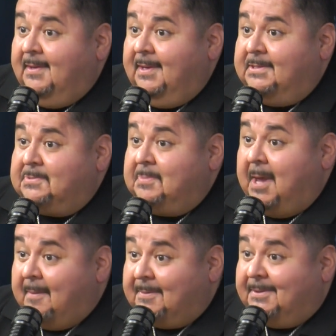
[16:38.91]
and some
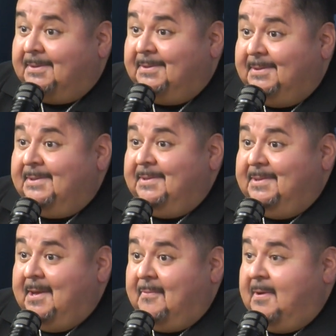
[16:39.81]
capital
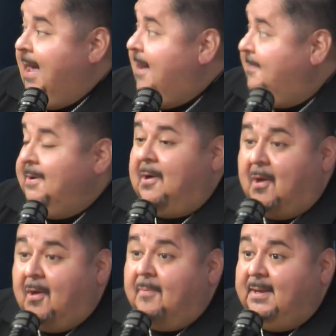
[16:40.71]
that we happen to
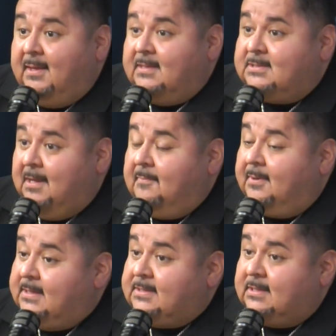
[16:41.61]
all be in the same
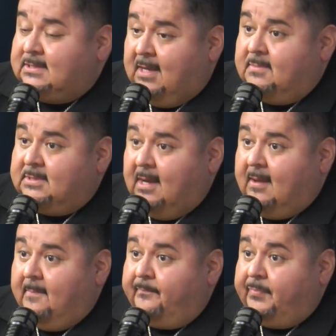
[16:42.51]
place at the same
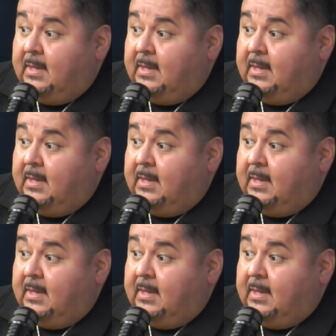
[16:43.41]
time